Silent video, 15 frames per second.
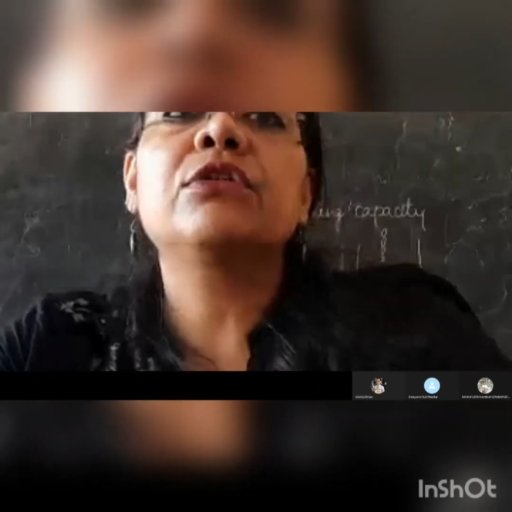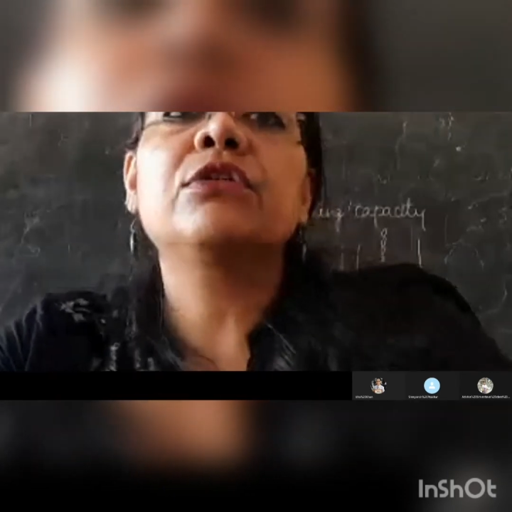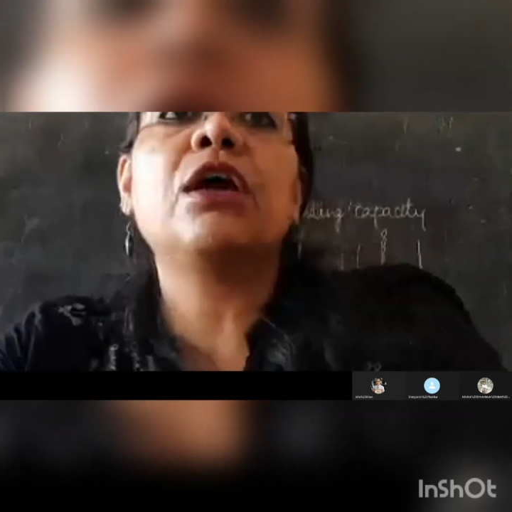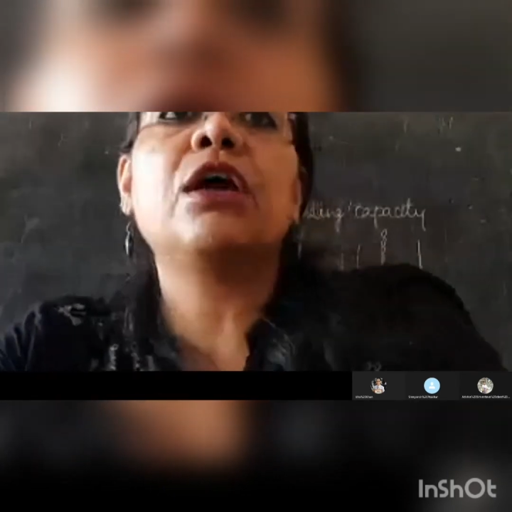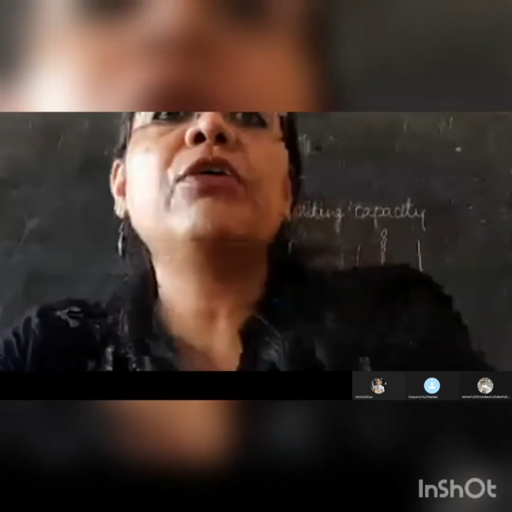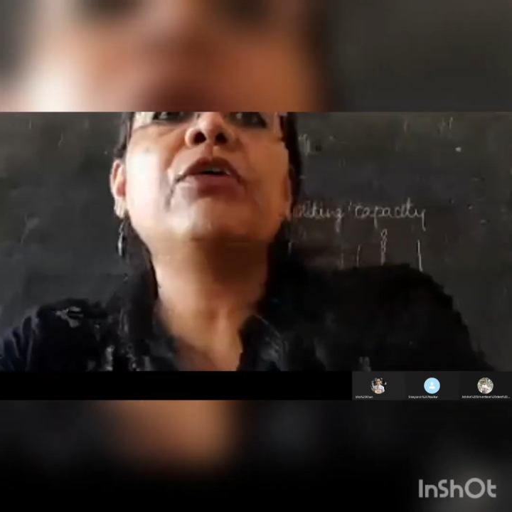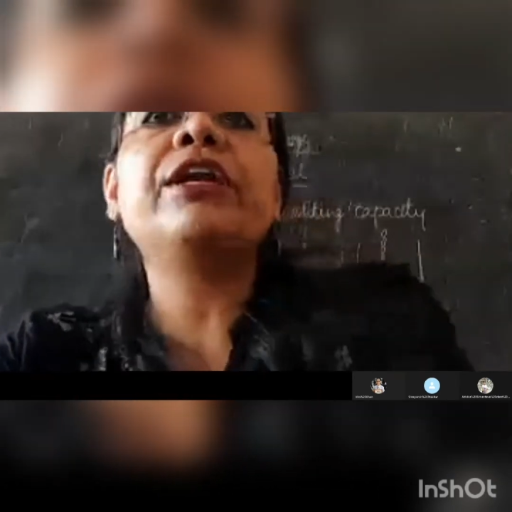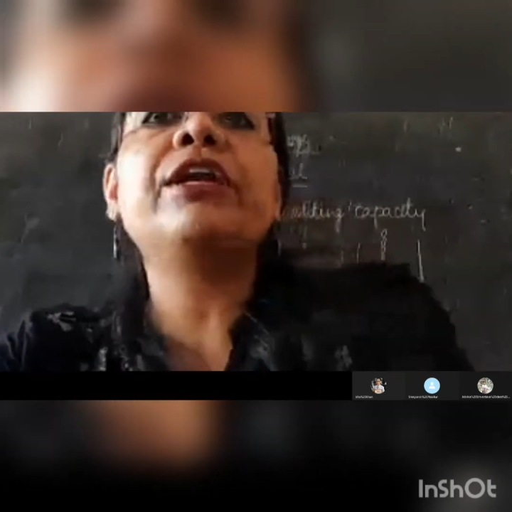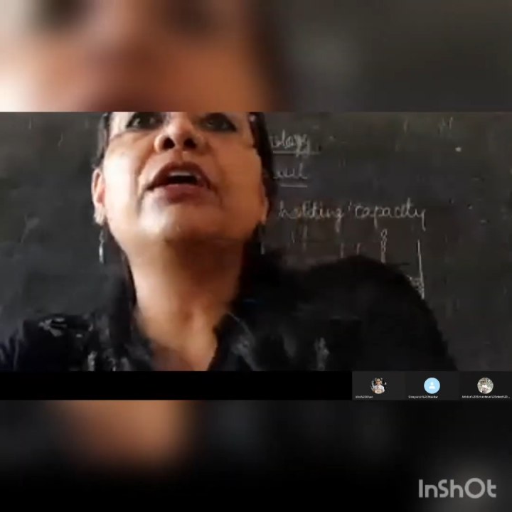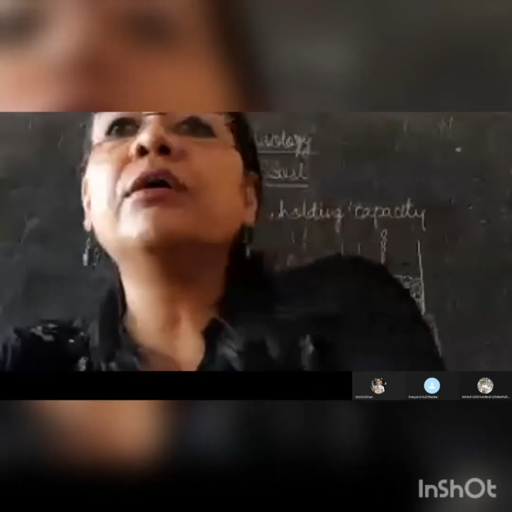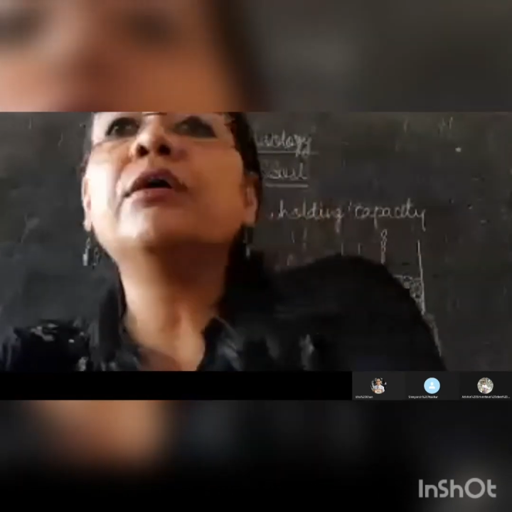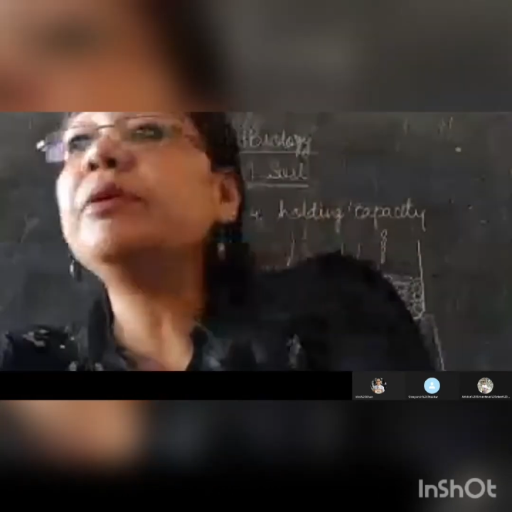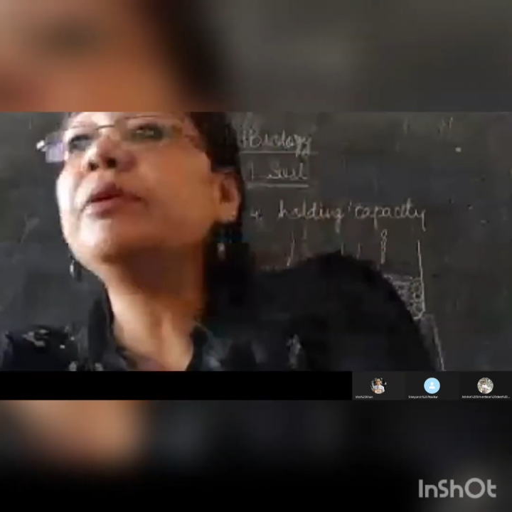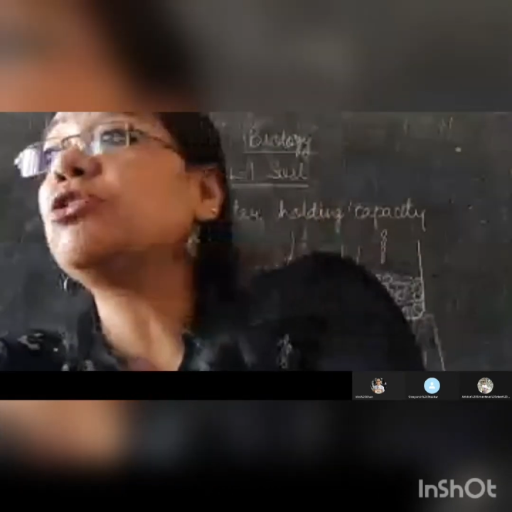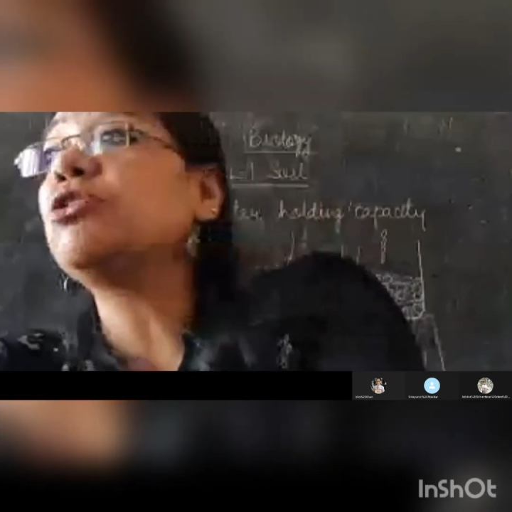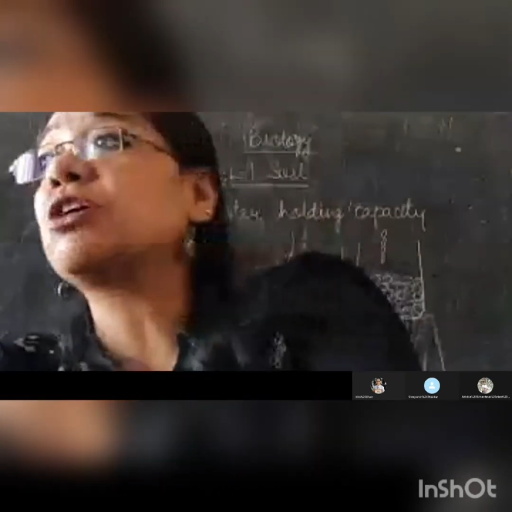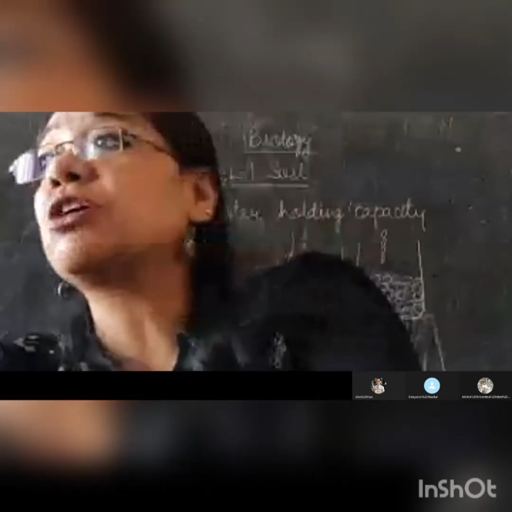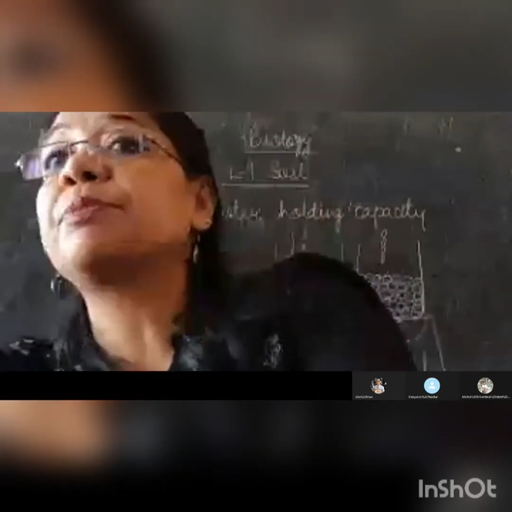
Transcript: So now in government